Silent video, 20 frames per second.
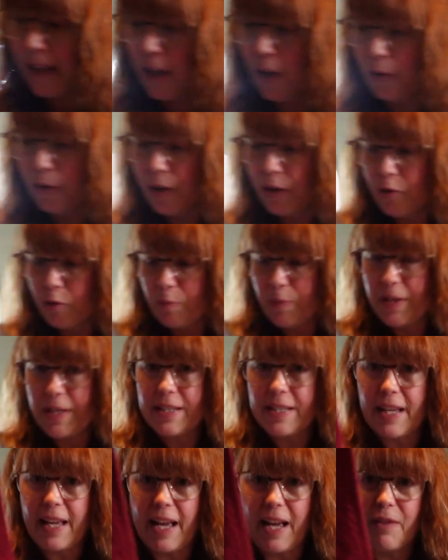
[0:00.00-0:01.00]
the only other
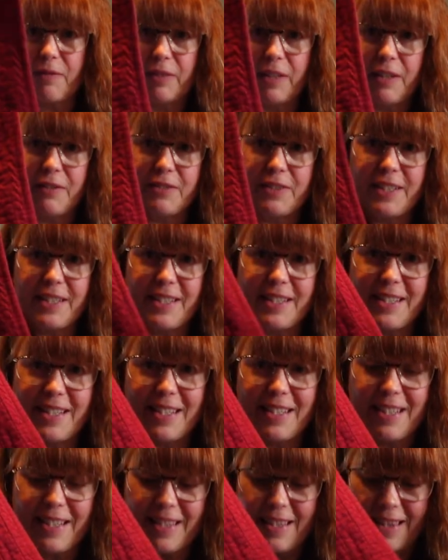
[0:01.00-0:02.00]
piece I have left
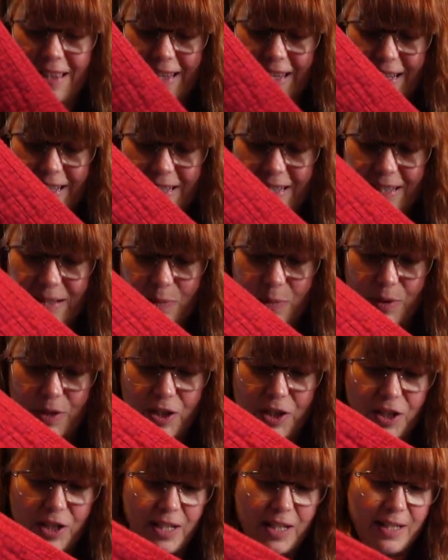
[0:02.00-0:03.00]
is this,
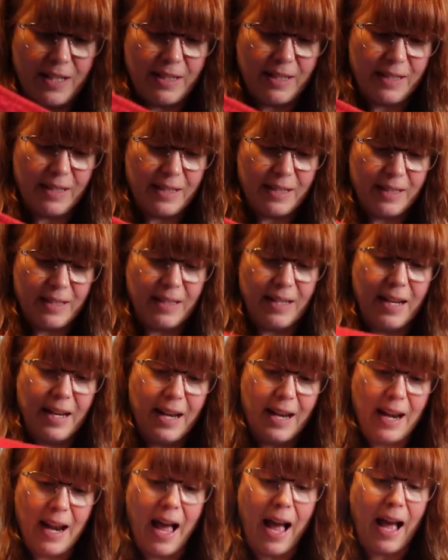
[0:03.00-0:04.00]
which is
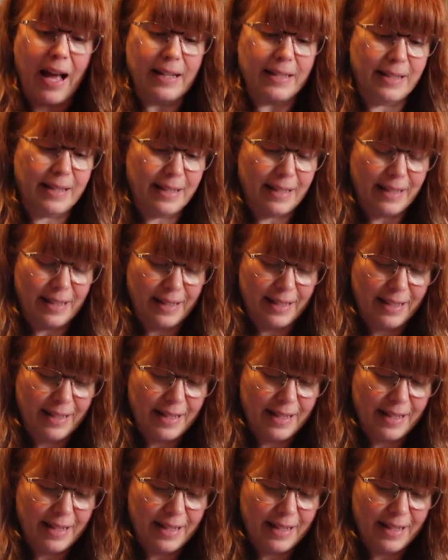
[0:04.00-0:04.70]
not